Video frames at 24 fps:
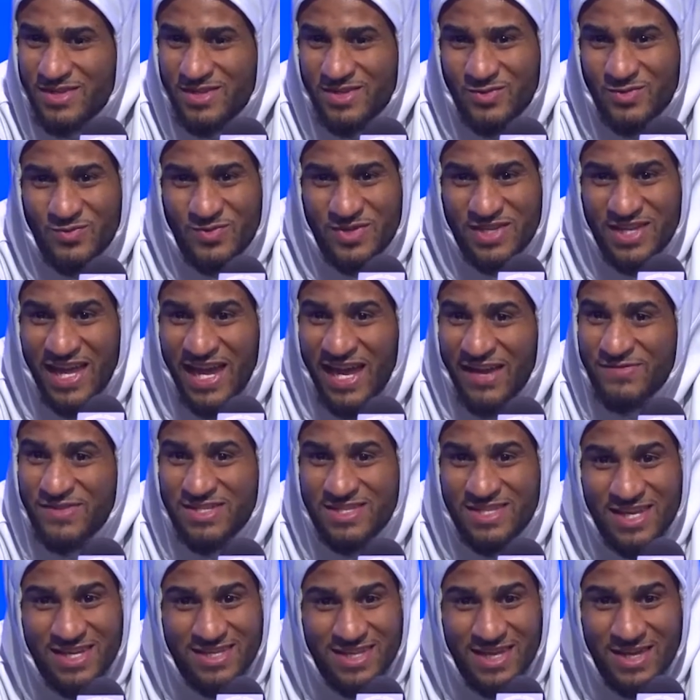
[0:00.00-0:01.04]
We have to
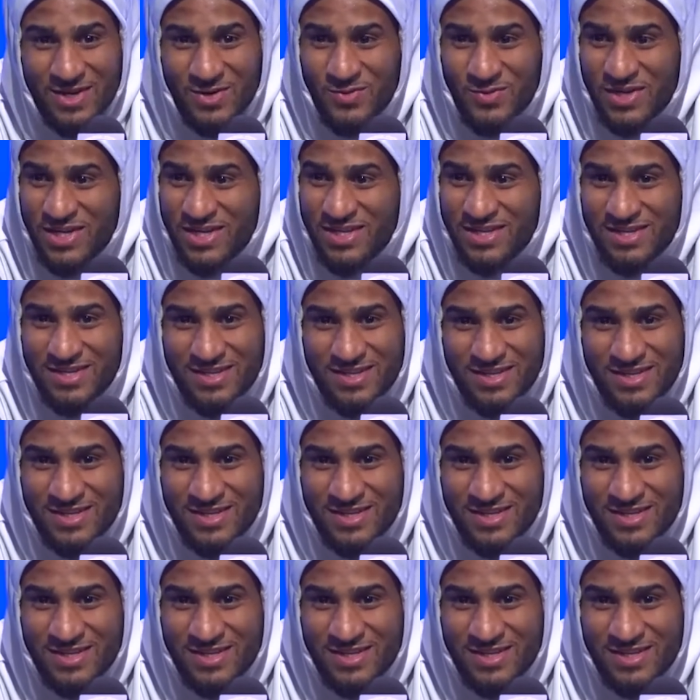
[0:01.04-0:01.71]
take that away.